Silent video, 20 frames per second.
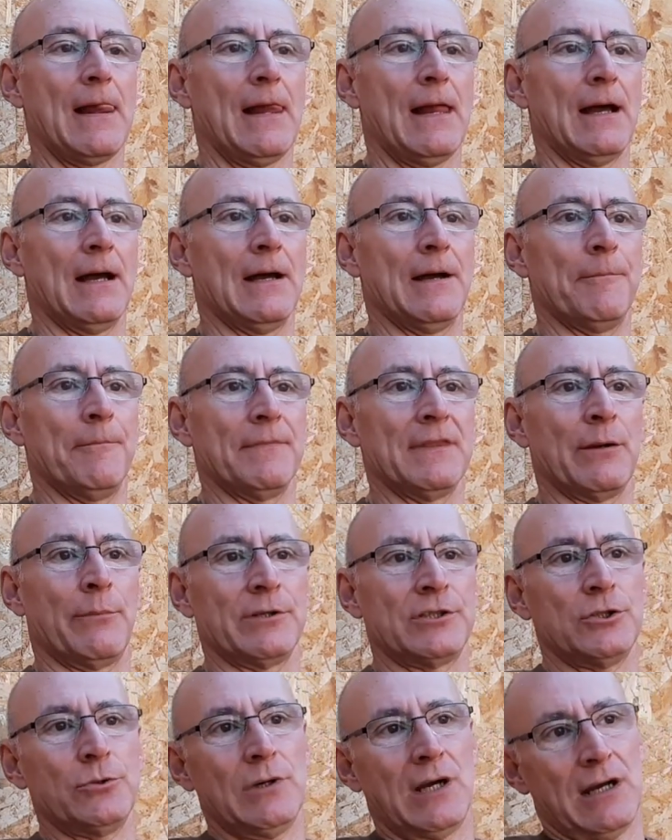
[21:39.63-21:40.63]
Now I
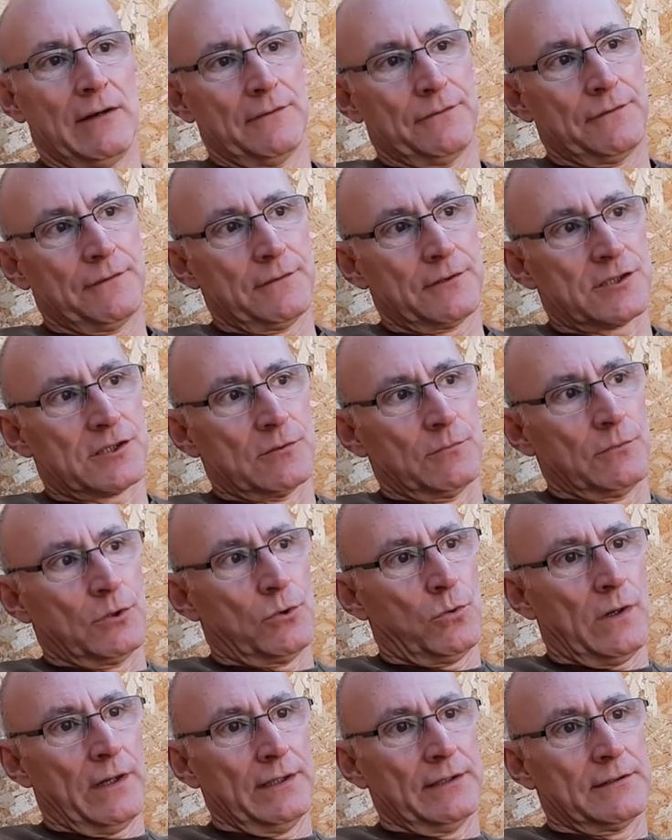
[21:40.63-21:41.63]
do have some
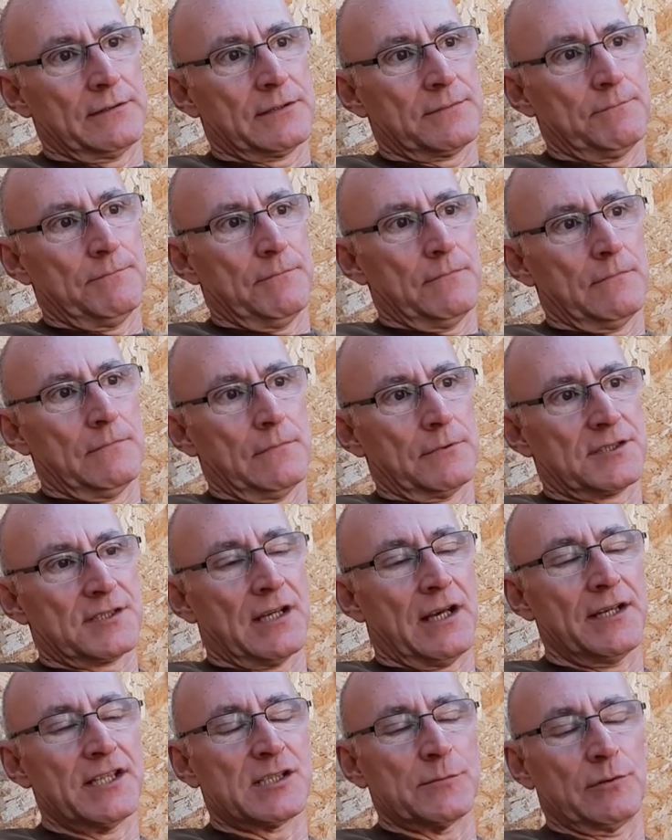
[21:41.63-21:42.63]
quite
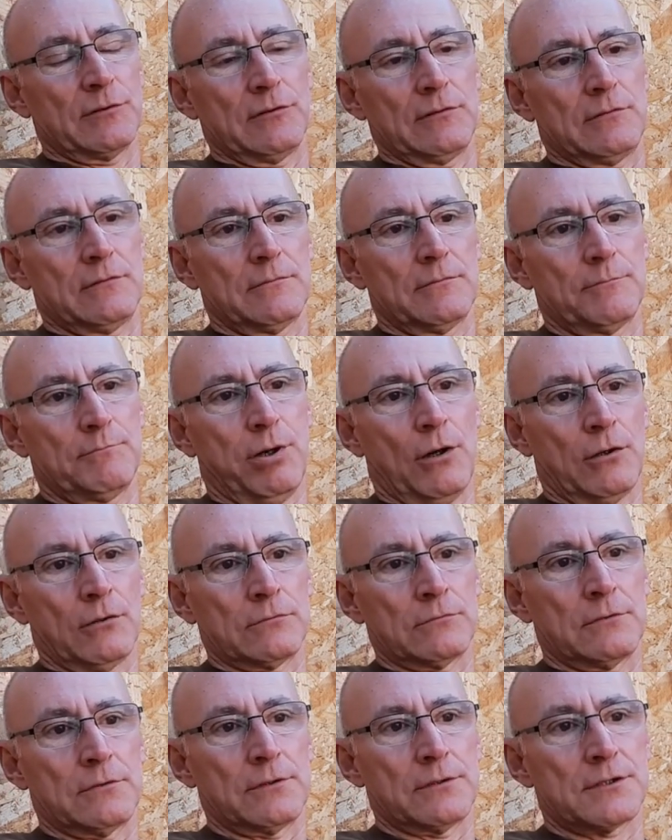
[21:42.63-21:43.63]
sizable
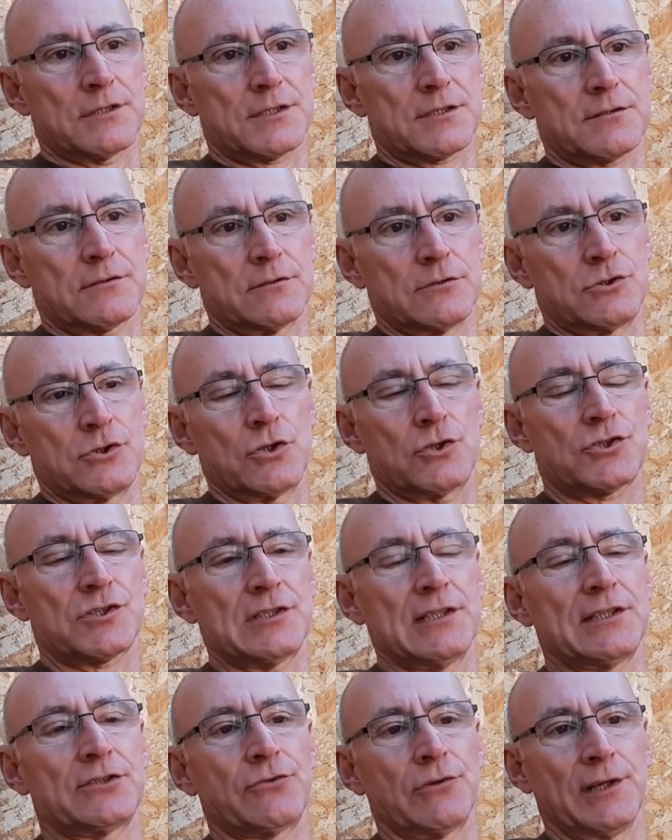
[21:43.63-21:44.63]
ponds just
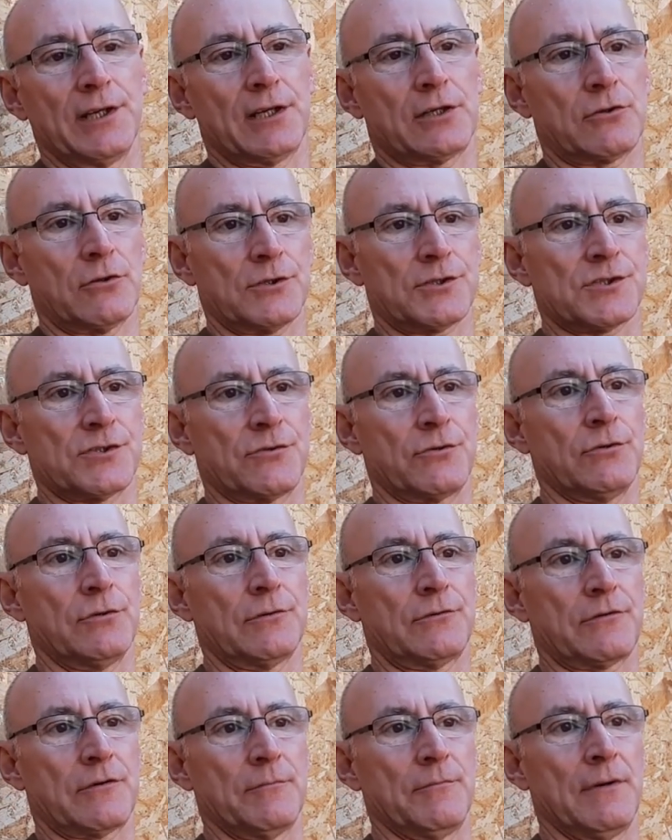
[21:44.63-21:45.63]
literally across the
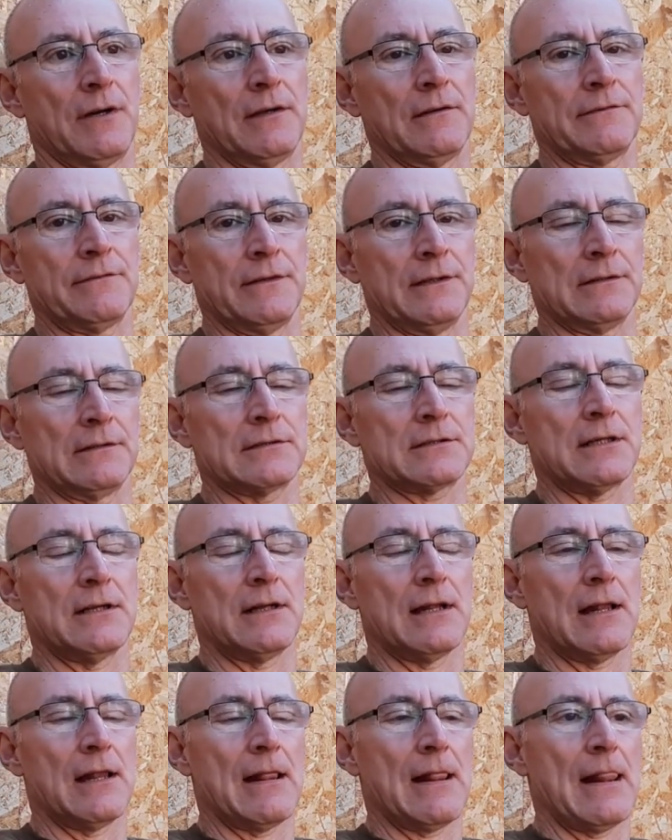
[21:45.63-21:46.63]
road from my field,
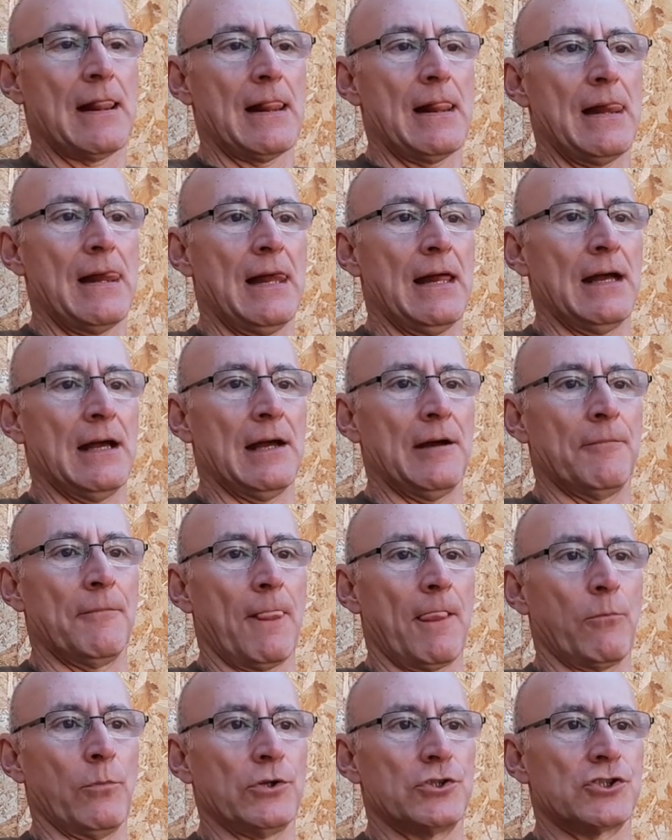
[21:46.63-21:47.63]

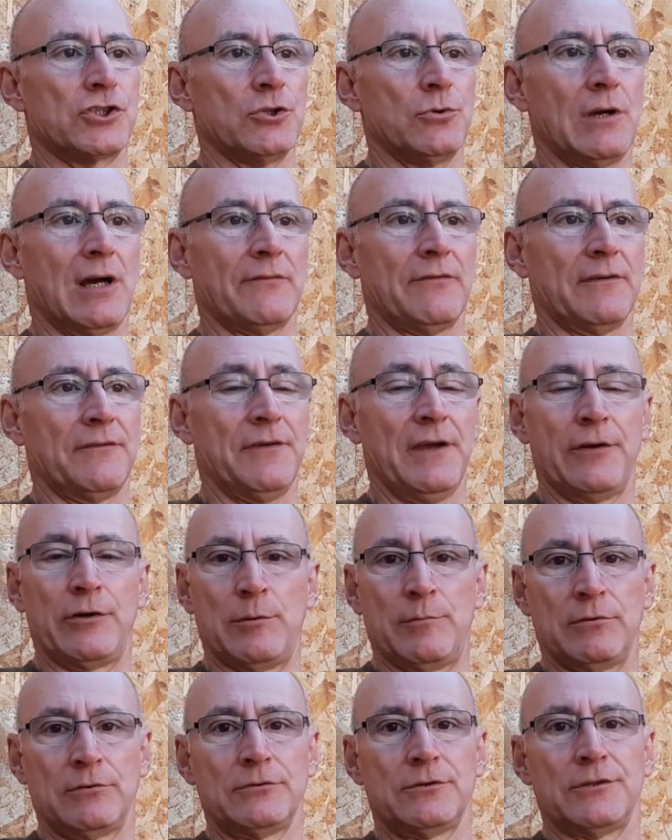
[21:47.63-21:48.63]
which do have a fair
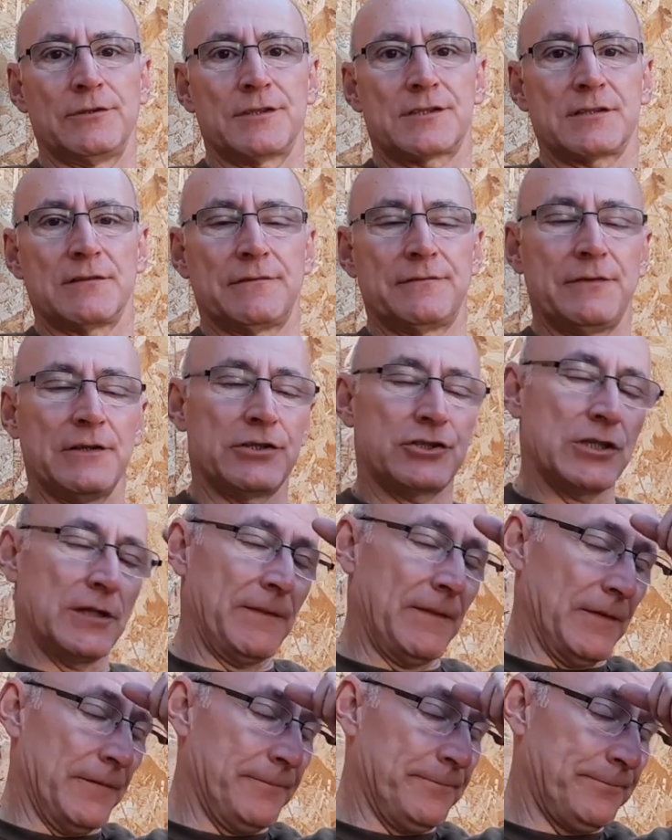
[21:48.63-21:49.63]
abundance of fish
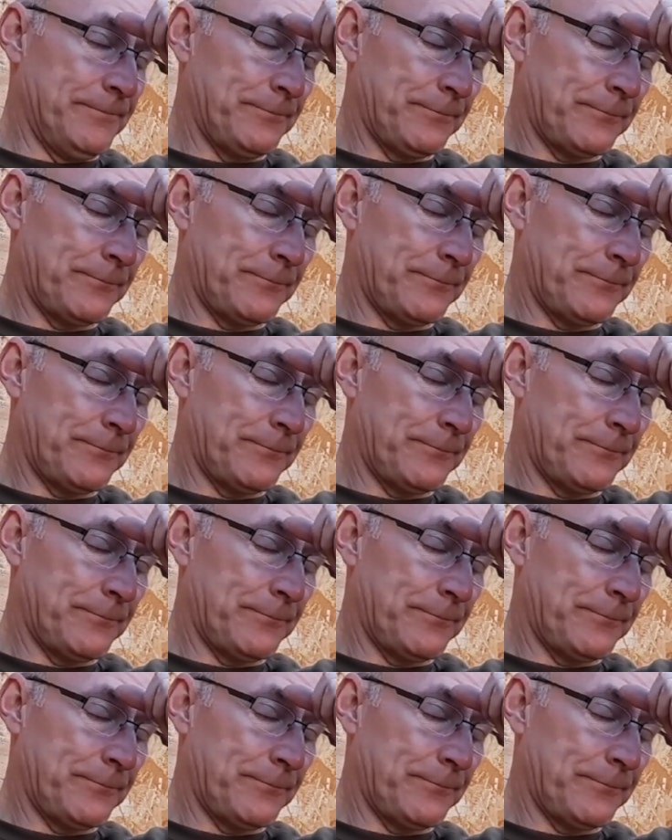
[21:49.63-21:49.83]
in them.